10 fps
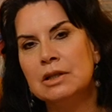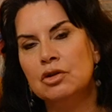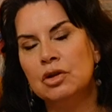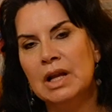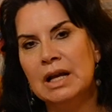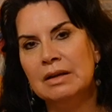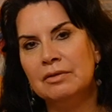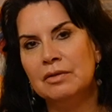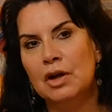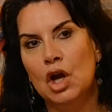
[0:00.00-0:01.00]
in your
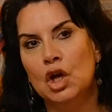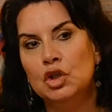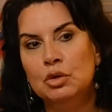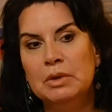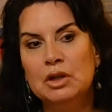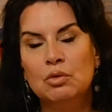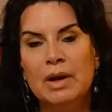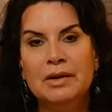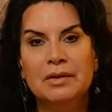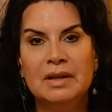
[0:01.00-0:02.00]
life, to be
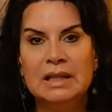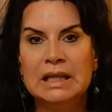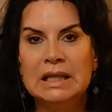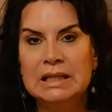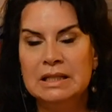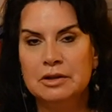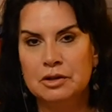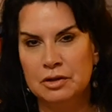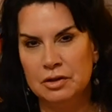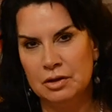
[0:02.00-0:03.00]
greater than the
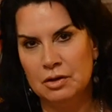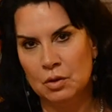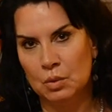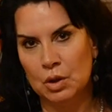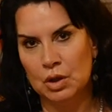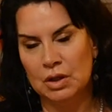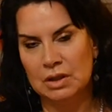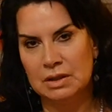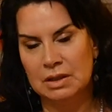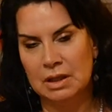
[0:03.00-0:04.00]
conditions in your
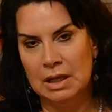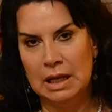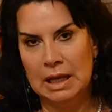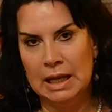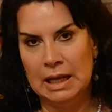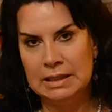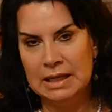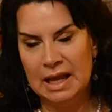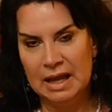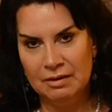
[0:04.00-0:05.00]
world. And
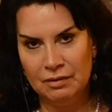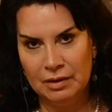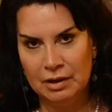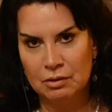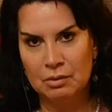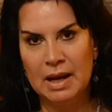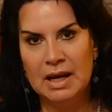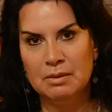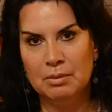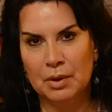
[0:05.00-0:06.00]
every
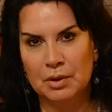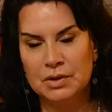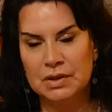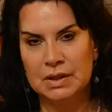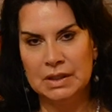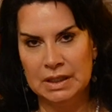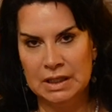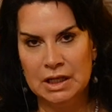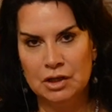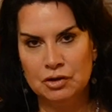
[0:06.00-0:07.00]
great person
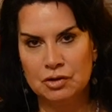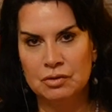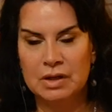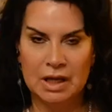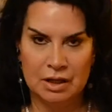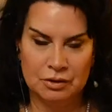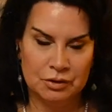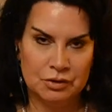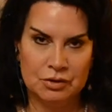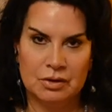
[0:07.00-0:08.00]
in history
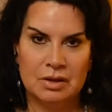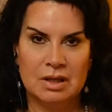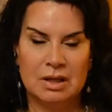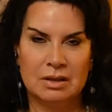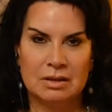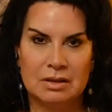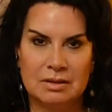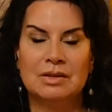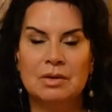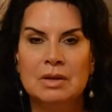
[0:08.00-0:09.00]
understood this.
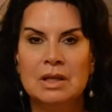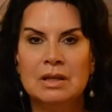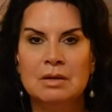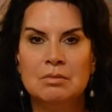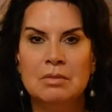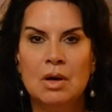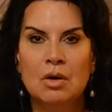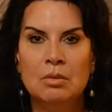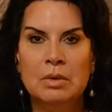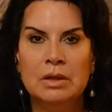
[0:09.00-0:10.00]
So then, the
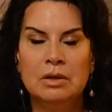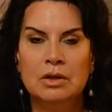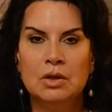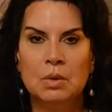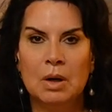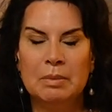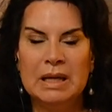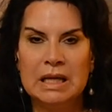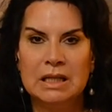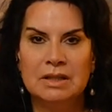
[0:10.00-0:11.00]
moment you are
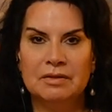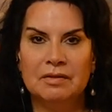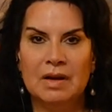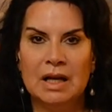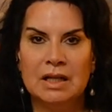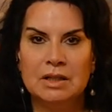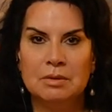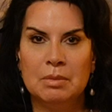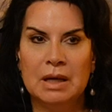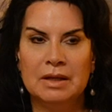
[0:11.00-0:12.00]
being defined
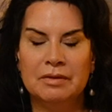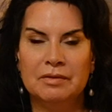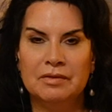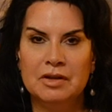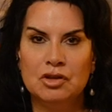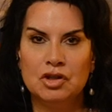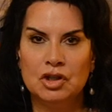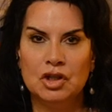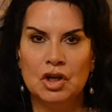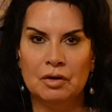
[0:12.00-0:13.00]
by a
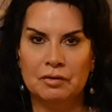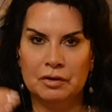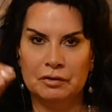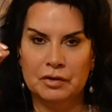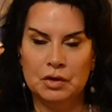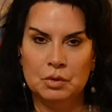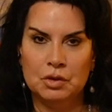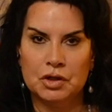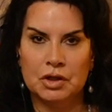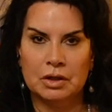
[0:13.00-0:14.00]
vision of the
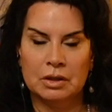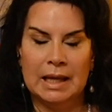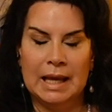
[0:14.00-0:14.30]
future,